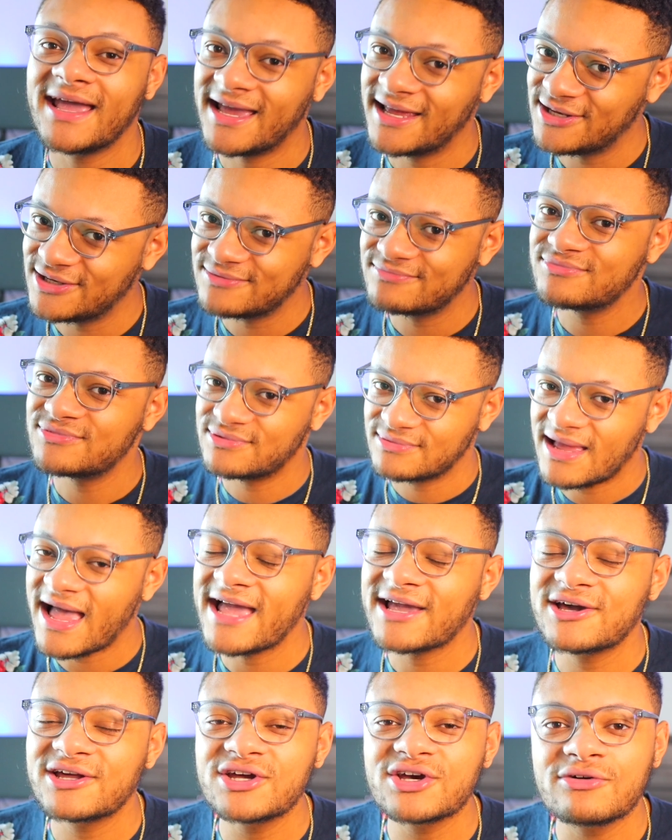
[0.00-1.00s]
and
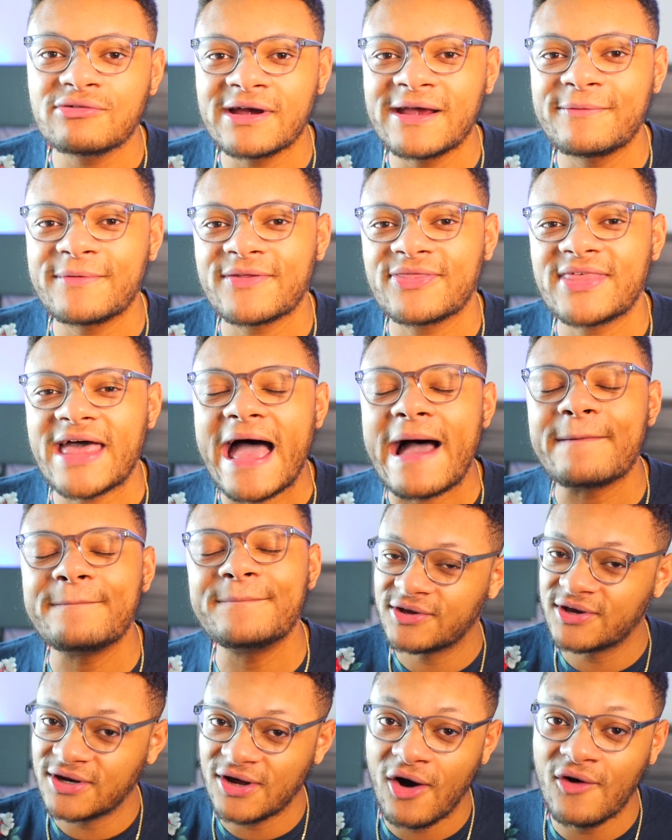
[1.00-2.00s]
I could agree with that.
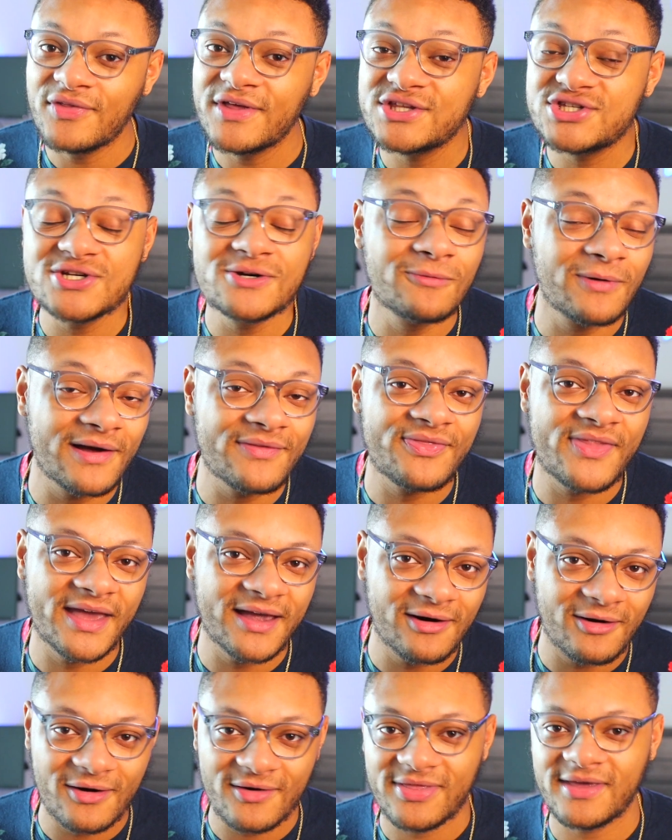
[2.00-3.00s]
You can only do one
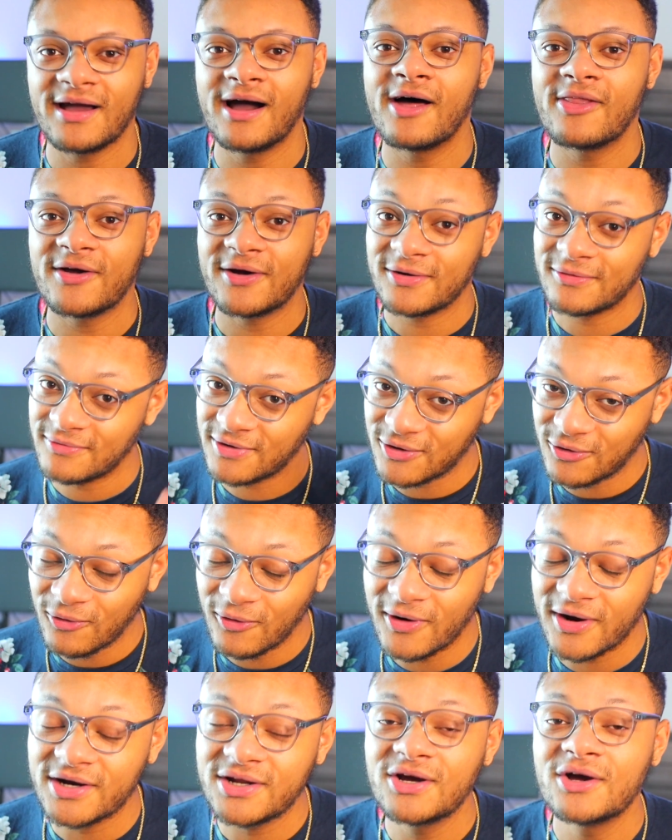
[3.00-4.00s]
thing or the other,
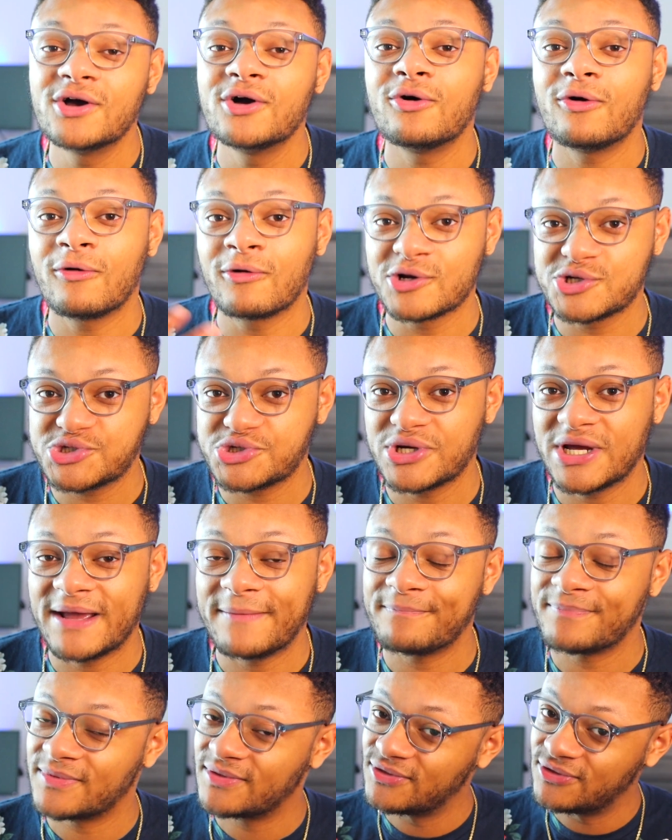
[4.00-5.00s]
record or
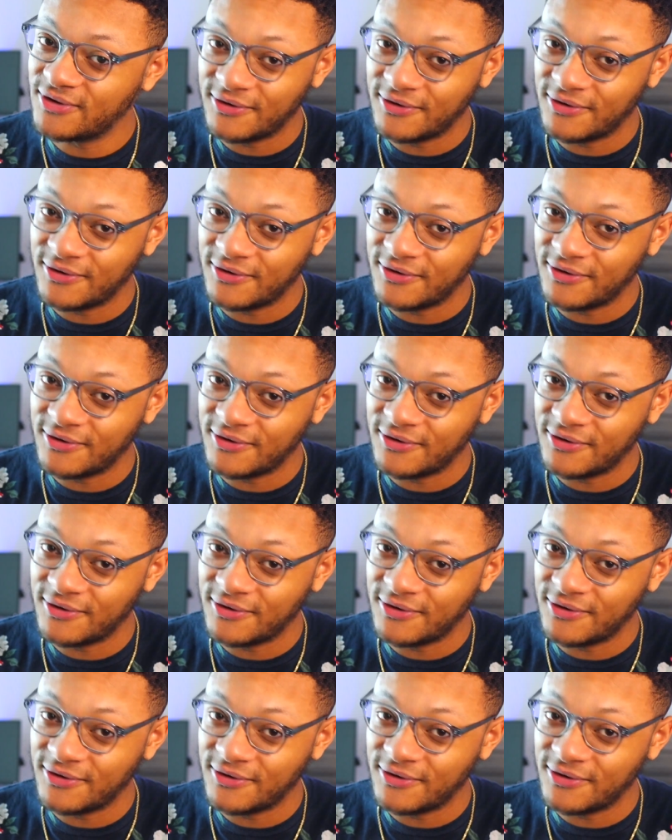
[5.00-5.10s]
stream.